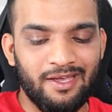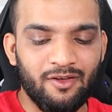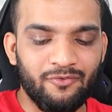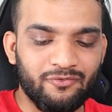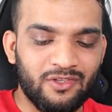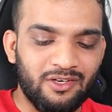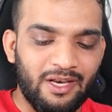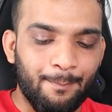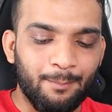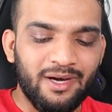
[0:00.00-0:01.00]
If the
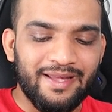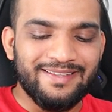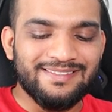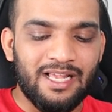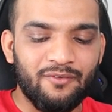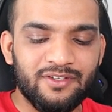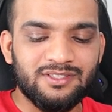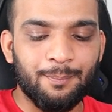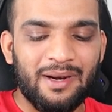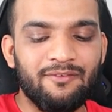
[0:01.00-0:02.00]
number itself
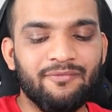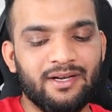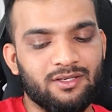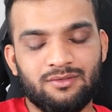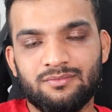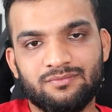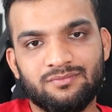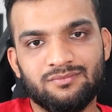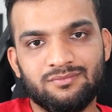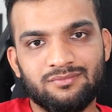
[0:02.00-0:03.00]
is the prime factor,
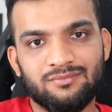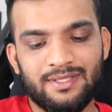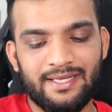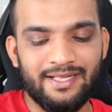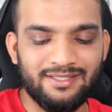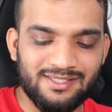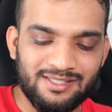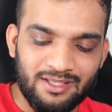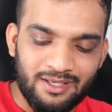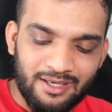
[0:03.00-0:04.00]

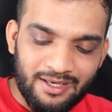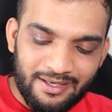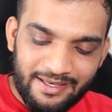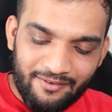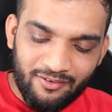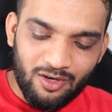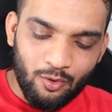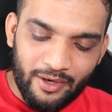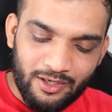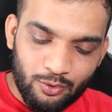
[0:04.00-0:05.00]
it's never
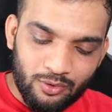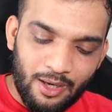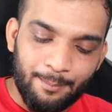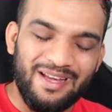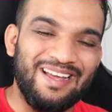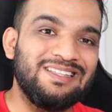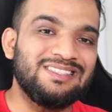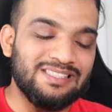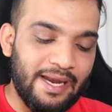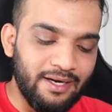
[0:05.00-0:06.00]
going to come
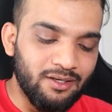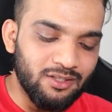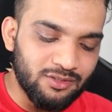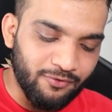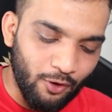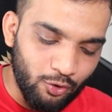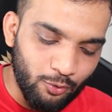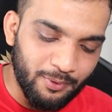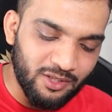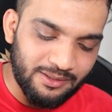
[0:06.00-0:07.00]
inside this for
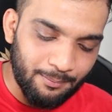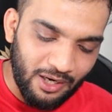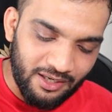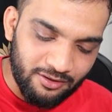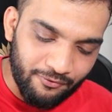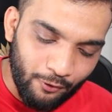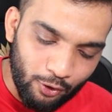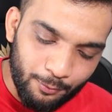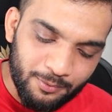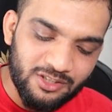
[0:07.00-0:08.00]
loop because I'm running the
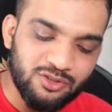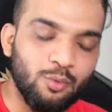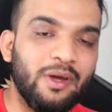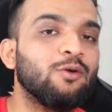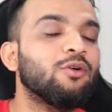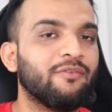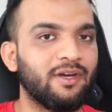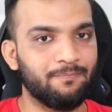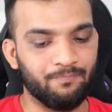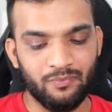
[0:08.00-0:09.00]
for loop till square root of
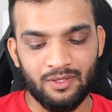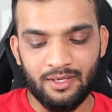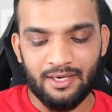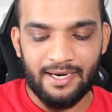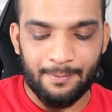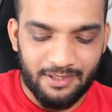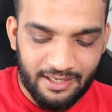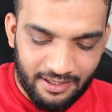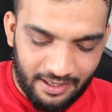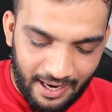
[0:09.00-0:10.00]
n. And I'm
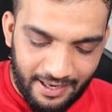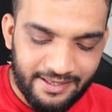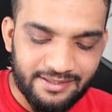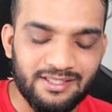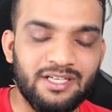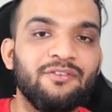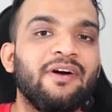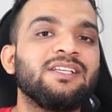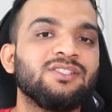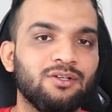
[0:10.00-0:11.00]
taking I as the
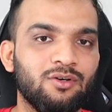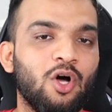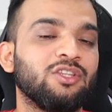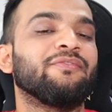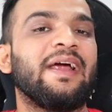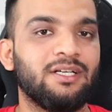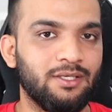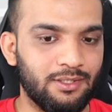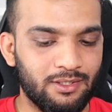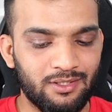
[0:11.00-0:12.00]
divisor or the factor.